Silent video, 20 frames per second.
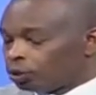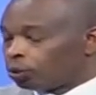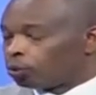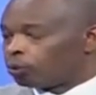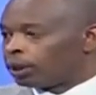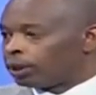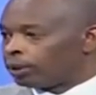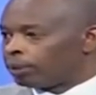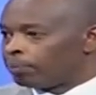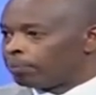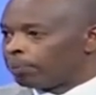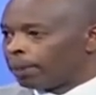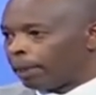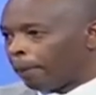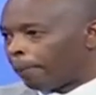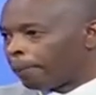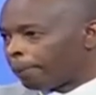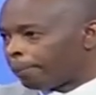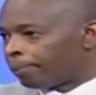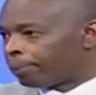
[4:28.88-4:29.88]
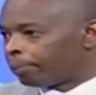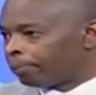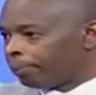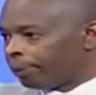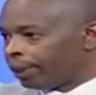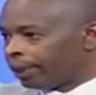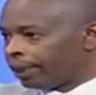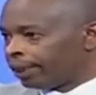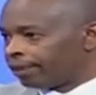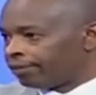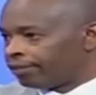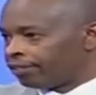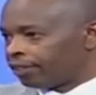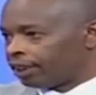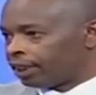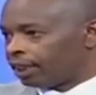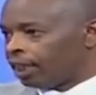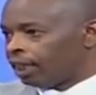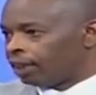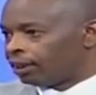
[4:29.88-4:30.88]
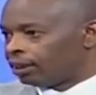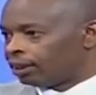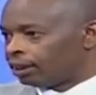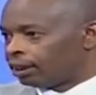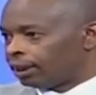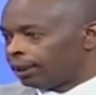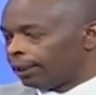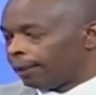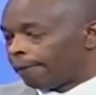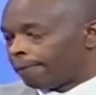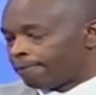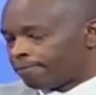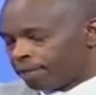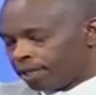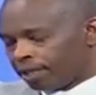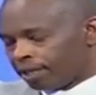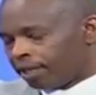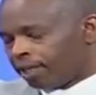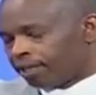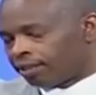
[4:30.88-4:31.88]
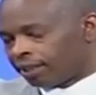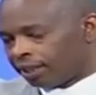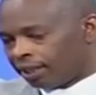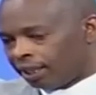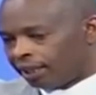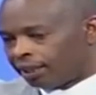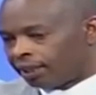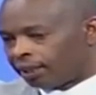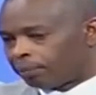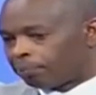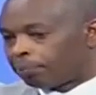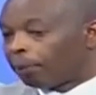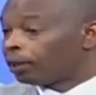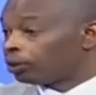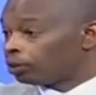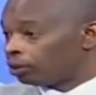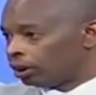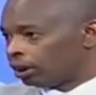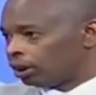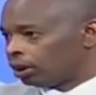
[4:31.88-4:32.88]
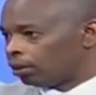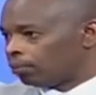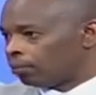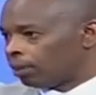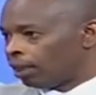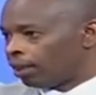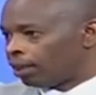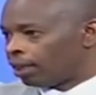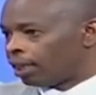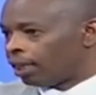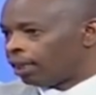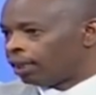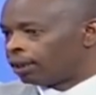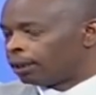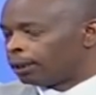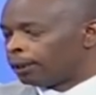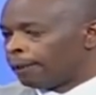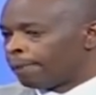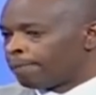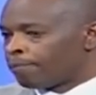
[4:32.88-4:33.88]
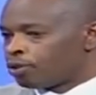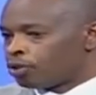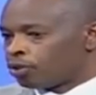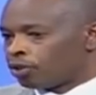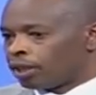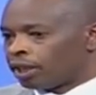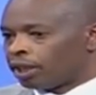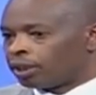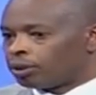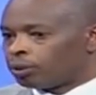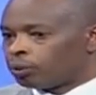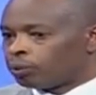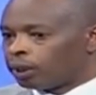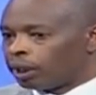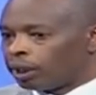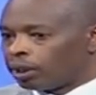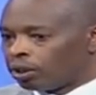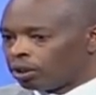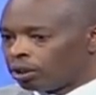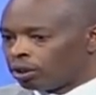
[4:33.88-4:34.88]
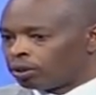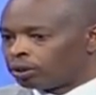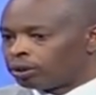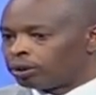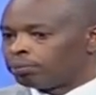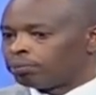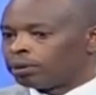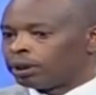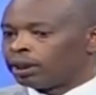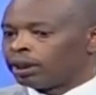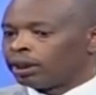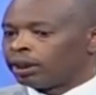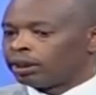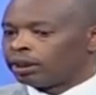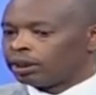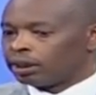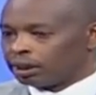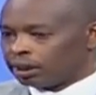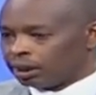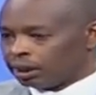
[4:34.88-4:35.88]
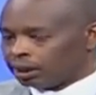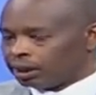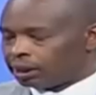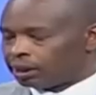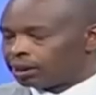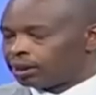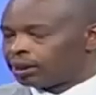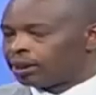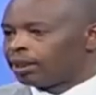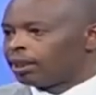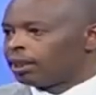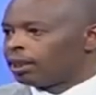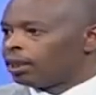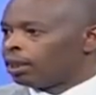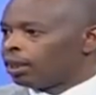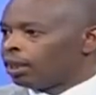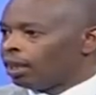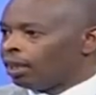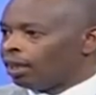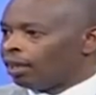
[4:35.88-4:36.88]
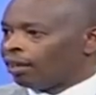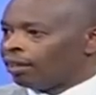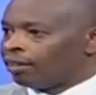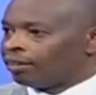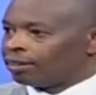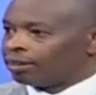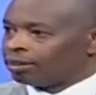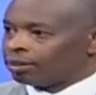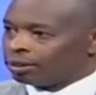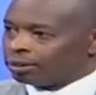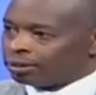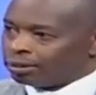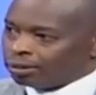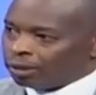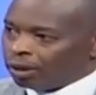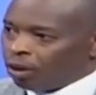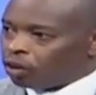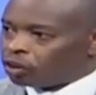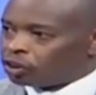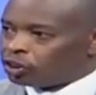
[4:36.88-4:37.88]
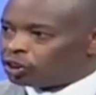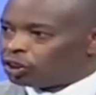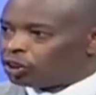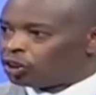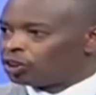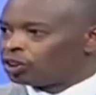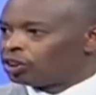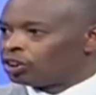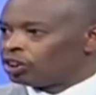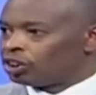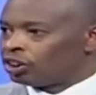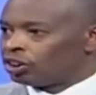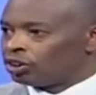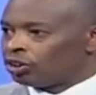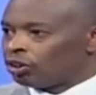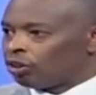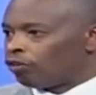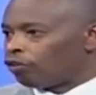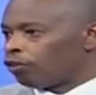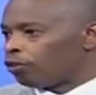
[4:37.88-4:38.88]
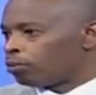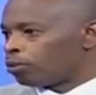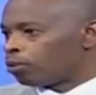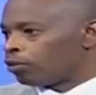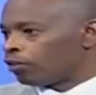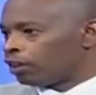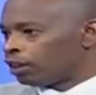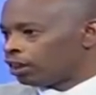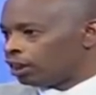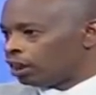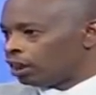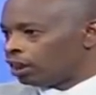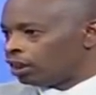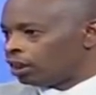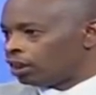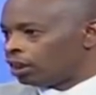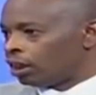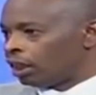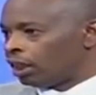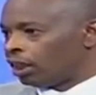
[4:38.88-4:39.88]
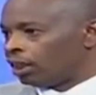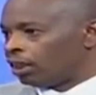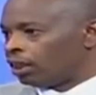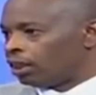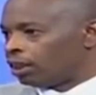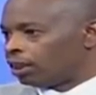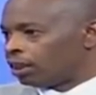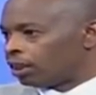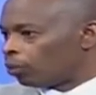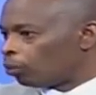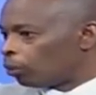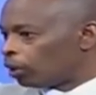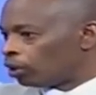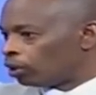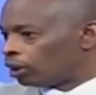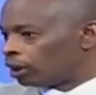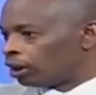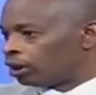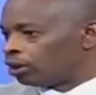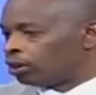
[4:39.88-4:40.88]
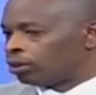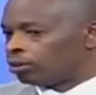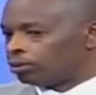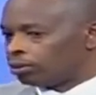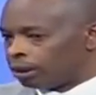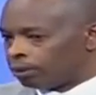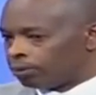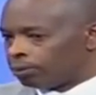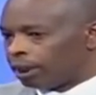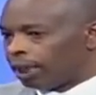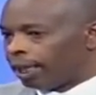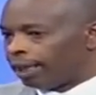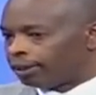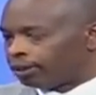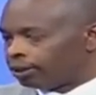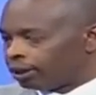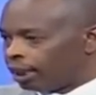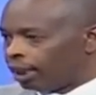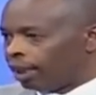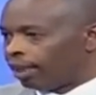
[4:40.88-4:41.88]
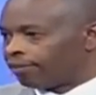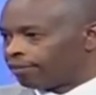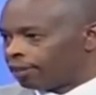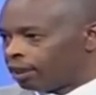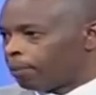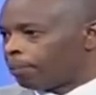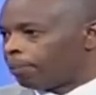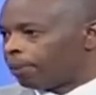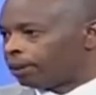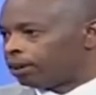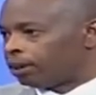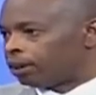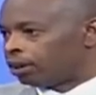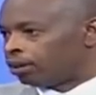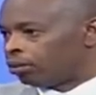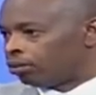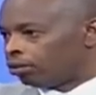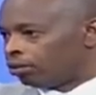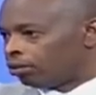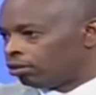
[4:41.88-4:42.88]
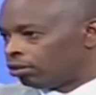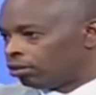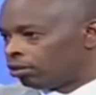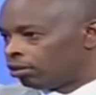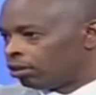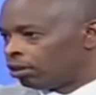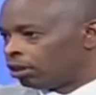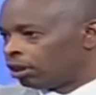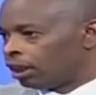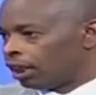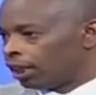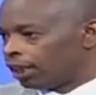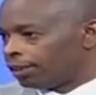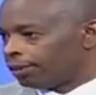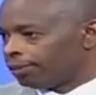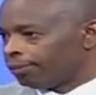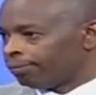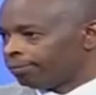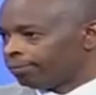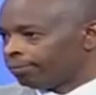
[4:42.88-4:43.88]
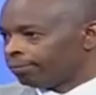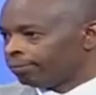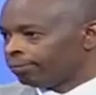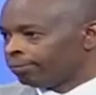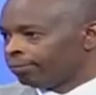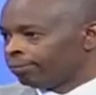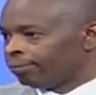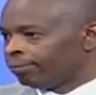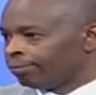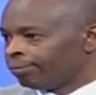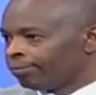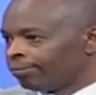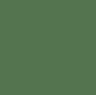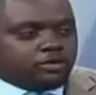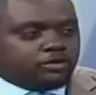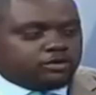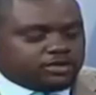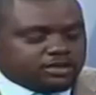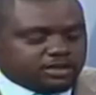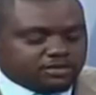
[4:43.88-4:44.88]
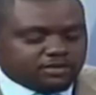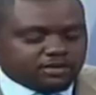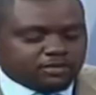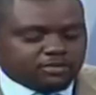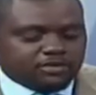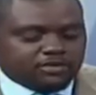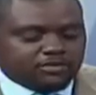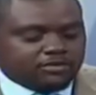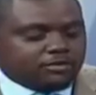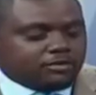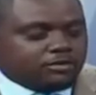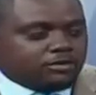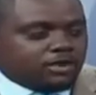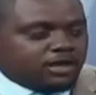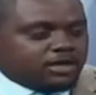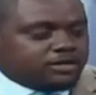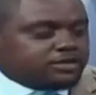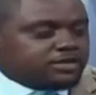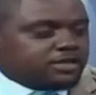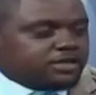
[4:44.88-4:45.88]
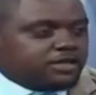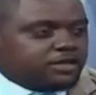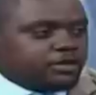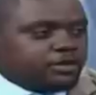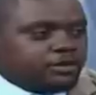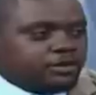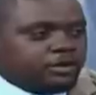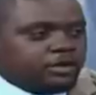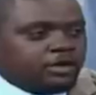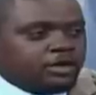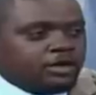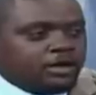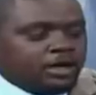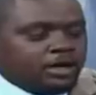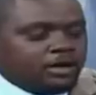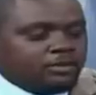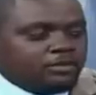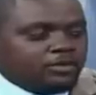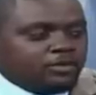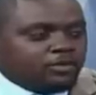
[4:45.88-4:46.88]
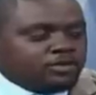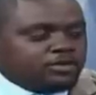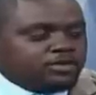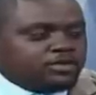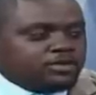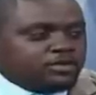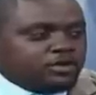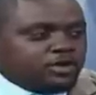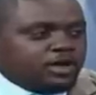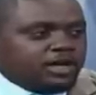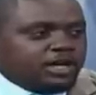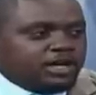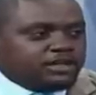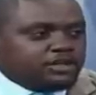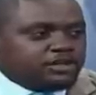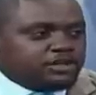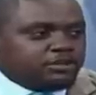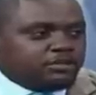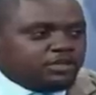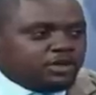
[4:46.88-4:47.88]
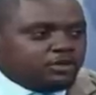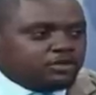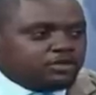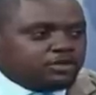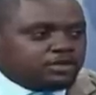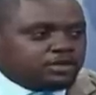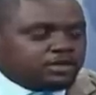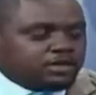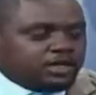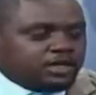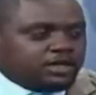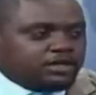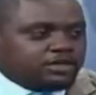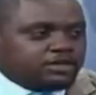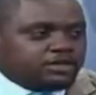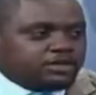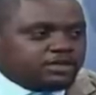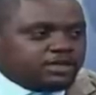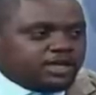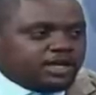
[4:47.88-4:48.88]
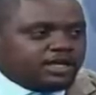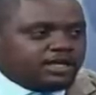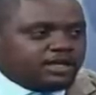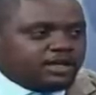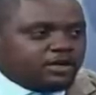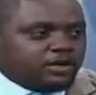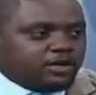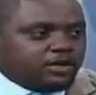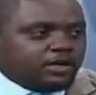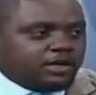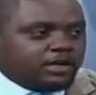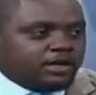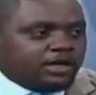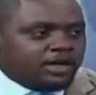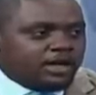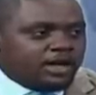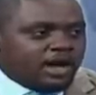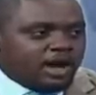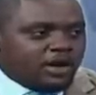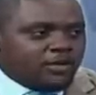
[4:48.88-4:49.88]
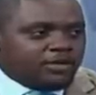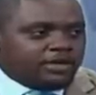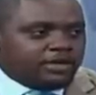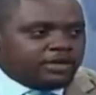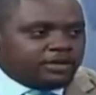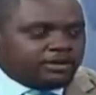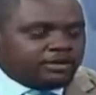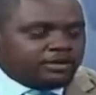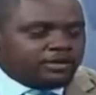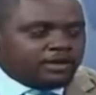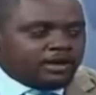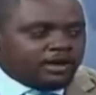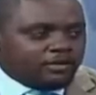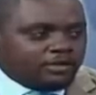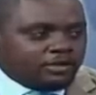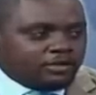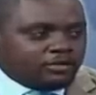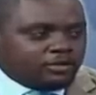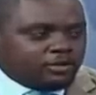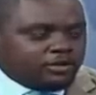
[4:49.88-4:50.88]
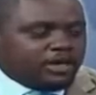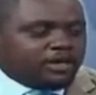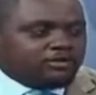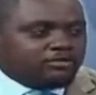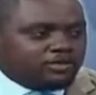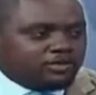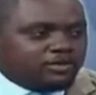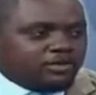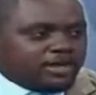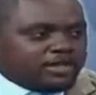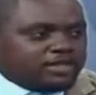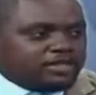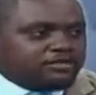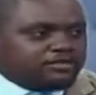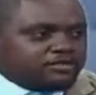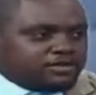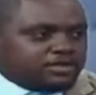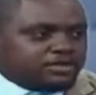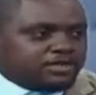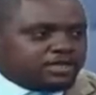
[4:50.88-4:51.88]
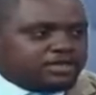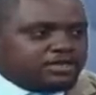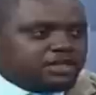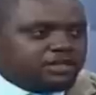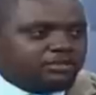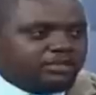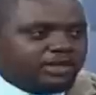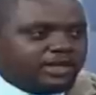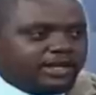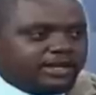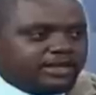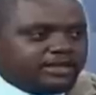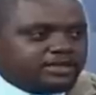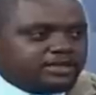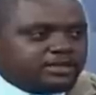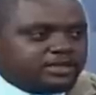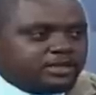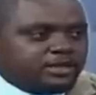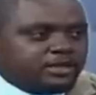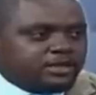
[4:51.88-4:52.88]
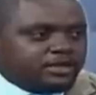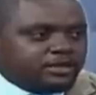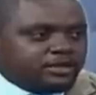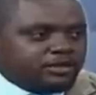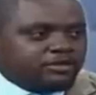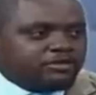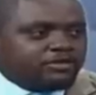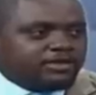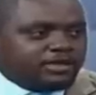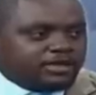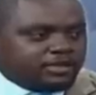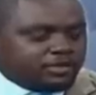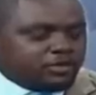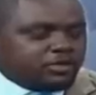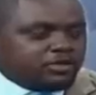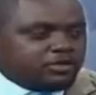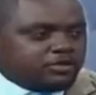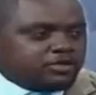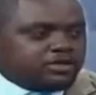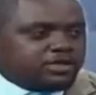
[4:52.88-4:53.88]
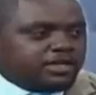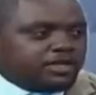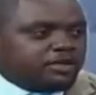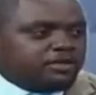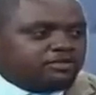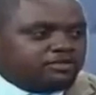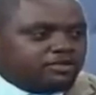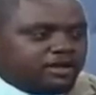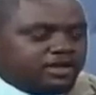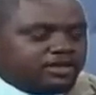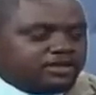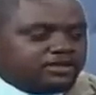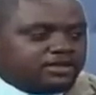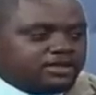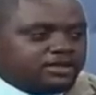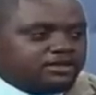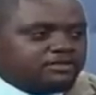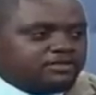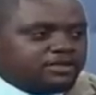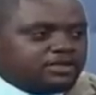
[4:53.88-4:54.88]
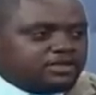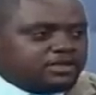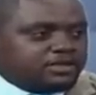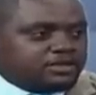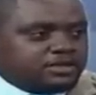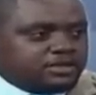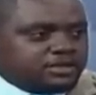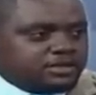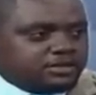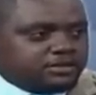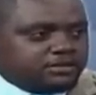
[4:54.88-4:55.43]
we better be prepared for the country, as a Kenyan, passionate about that, so that we are not bringing drillers or geologists all from overseas and welders, so we actually have a capacity to do so. Okay. I can't let you go, Stephen, before asking you, what's your hunch about Kenya's early oil? Do you have the right infrastructure in place? Do you feel it's going to take off as envisaged?